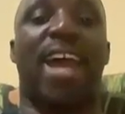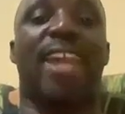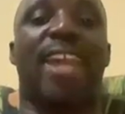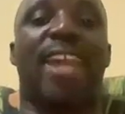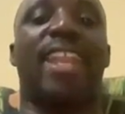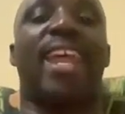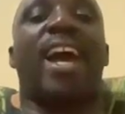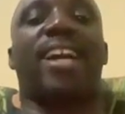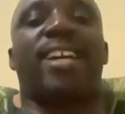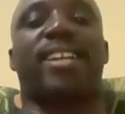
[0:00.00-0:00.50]

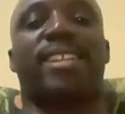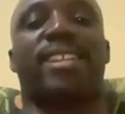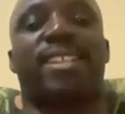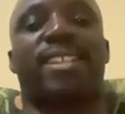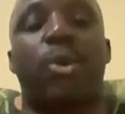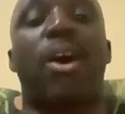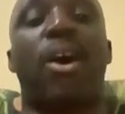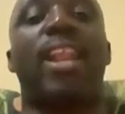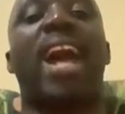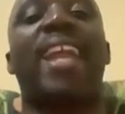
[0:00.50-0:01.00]
an
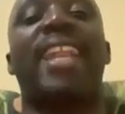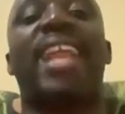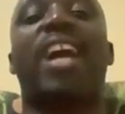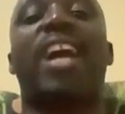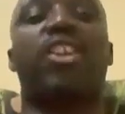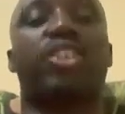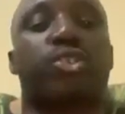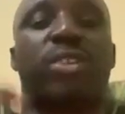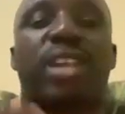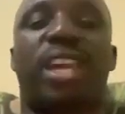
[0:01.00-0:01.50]
act or an
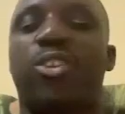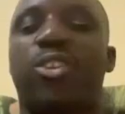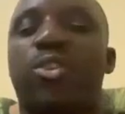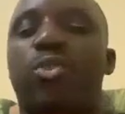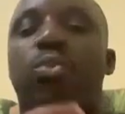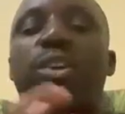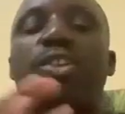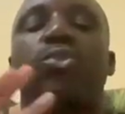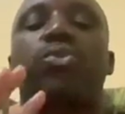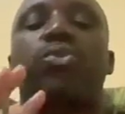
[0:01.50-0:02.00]
action. I
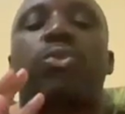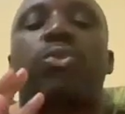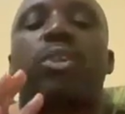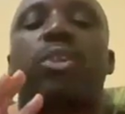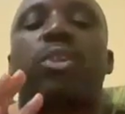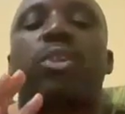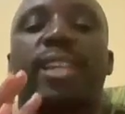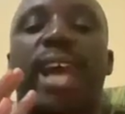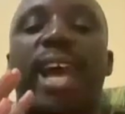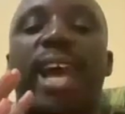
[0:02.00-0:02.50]
don't want to
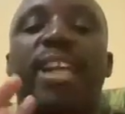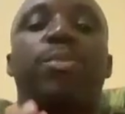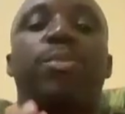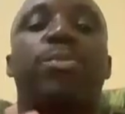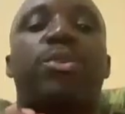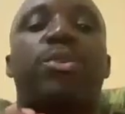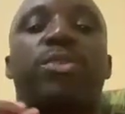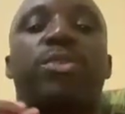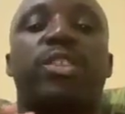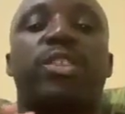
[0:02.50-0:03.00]
call it an act
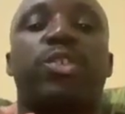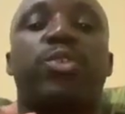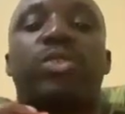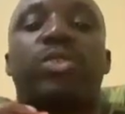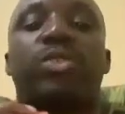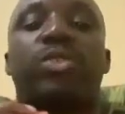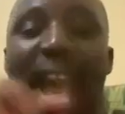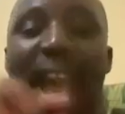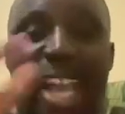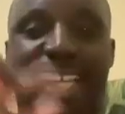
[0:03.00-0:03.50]
because it's
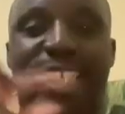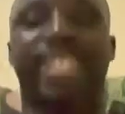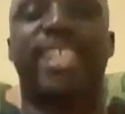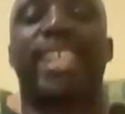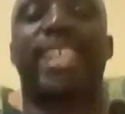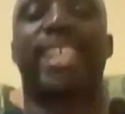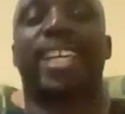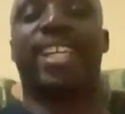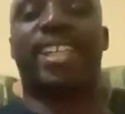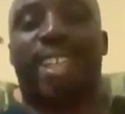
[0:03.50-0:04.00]
not
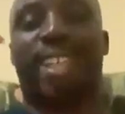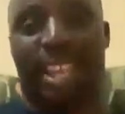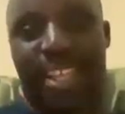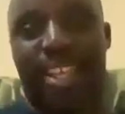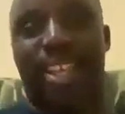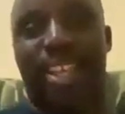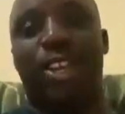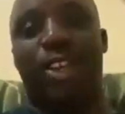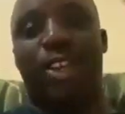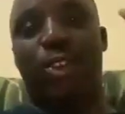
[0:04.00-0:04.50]
acting, like,